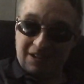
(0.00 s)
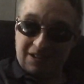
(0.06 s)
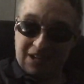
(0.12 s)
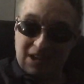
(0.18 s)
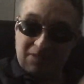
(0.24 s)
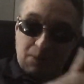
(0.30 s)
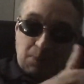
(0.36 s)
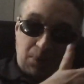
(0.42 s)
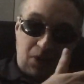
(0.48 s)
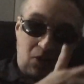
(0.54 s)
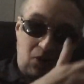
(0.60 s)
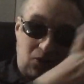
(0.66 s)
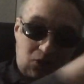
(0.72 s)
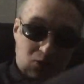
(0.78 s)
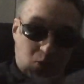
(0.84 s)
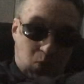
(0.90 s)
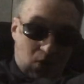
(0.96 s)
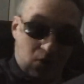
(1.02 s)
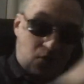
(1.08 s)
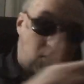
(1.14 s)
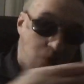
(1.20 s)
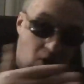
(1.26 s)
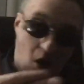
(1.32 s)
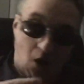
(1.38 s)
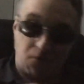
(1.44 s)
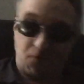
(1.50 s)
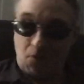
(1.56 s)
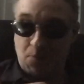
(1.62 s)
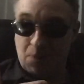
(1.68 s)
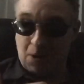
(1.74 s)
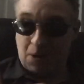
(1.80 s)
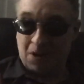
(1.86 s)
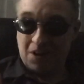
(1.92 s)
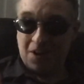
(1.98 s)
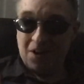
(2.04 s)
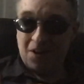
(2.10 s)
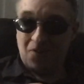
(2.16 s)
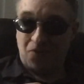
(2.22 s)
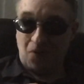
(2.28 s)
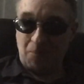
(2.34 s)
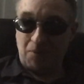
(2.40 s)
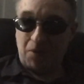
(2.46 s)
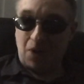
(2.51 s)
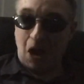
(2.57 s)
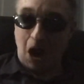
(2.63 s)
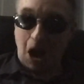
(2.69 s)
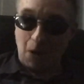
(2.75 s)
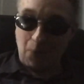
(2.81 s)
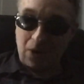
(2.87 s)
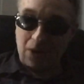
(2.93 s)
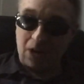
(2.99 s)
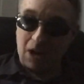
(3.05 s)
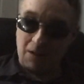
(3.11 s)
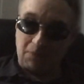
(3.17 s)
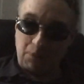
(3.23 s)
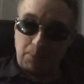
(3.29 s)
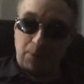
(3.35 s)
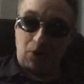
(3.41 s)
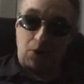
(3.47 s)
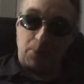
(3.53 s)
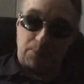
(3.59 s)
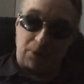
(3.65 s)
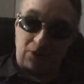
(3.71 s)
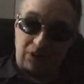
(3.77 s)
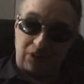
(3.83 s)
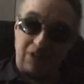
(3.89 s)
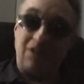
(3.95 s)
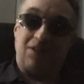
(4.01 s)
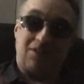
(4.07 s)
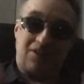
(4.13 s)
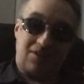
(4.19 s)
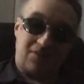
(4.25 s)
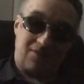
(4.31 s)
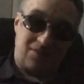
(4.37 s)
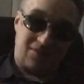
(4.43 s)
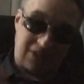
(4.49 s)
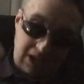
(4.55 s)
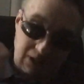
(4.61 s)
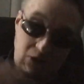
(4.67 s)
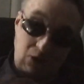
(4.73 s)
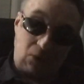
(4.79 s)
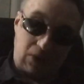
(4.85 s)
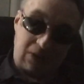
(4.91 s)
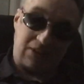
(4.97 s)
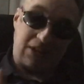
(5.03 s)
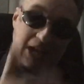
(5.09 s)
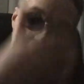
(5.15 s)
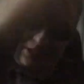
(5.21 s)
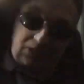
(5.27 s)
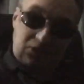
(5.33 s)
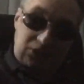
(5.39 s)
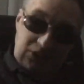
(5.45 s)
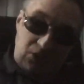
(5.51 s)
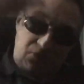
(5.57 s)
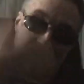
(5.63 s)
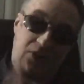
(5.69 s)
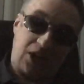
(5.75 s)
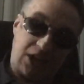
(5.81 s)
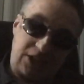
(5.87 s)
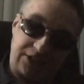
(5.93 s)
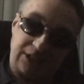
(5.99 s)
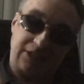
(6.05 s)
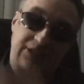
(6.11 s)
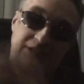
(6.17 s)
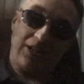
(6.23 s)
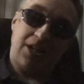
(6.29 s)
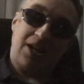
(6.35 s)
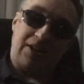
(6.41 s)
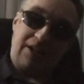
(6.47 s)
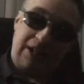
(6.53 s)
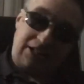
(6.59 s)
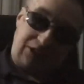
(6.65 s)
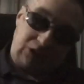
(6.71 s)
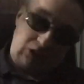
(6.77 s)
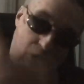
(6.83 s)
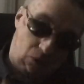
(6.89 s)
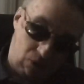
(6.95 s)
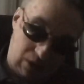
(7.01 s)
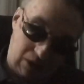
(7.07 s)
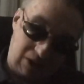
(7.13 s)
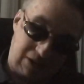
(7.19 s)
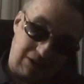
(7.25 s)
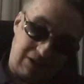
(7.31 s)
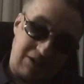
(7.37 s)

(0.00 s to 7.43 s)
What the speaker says: You have to be 20 feet off from the highway, you have to build a building, then do it. That's specifications and zoning.